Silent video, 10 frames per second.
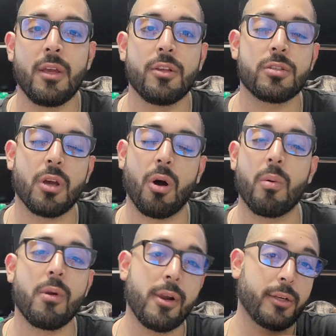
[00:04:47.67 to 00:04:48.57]

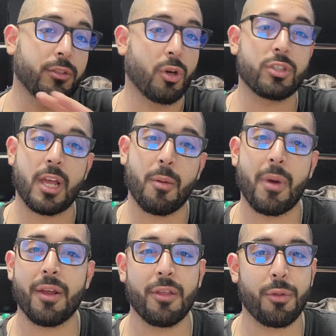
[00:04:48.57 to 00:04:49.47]
So those are
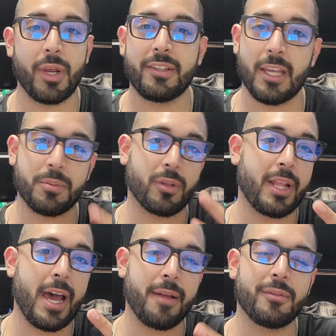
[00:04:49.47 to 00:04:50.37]
my 3 tips on
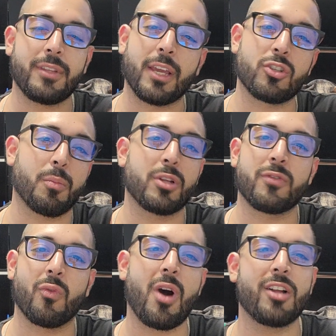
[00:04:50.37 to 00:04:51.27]
that. Thank you so much
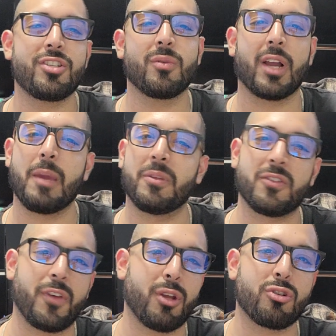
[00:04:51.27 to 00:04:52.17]
for watching. We'll keep this
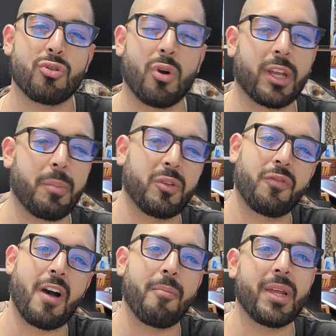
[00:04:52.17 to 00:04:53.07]
video short, keep it to
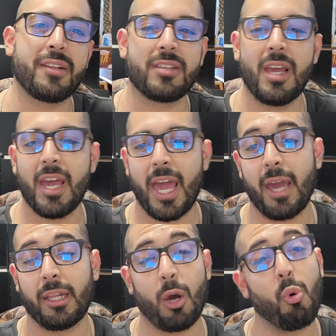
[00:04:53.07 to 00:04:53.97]
5 minutes,
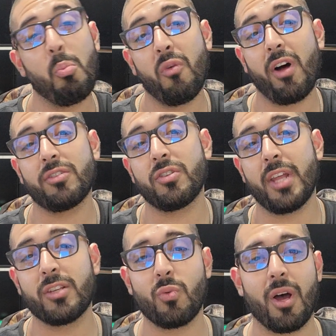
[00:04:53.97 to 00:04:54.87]
and we'll move on to the
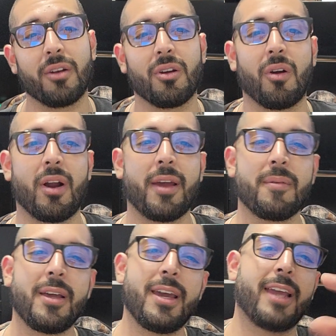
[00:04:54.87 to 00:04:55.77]
next one. All right,
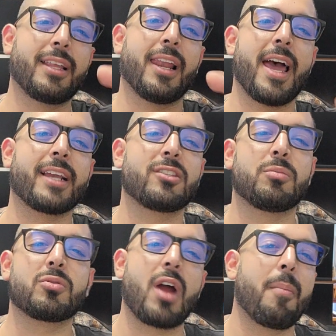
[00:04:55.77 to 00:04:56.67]
hit that like and
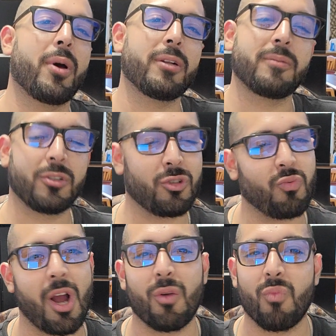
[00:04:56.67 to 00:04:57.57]
subscribe button. Let's
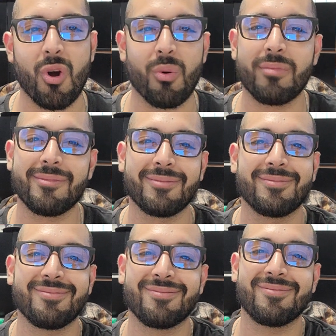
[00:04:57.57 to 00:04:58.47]
rock and roll.
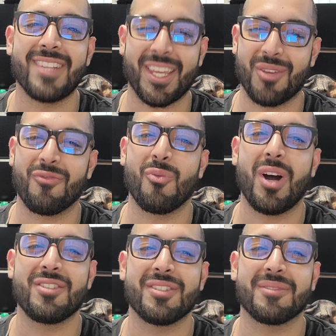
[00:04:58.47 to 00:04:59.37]
Thank you for
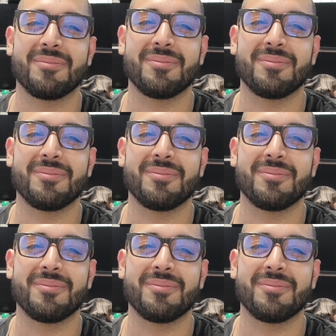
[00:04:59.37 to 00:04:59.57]
watching.